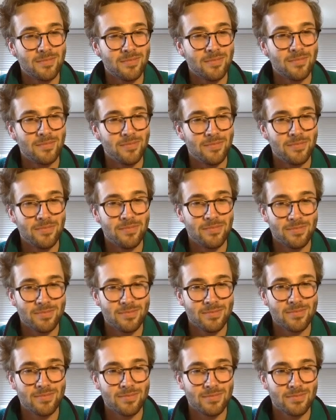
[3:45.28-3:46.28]

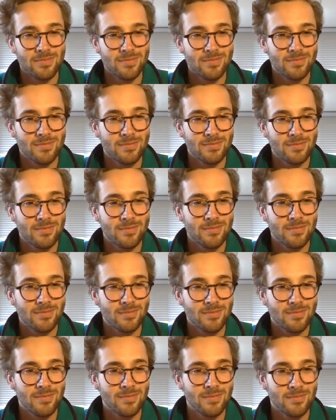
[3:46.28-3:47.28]

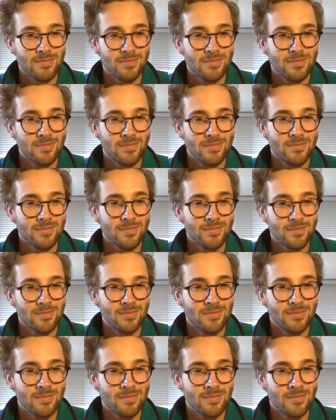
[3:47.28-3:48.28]

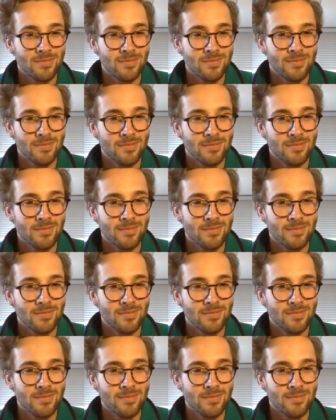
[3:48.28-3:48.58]
The person shown says nothing.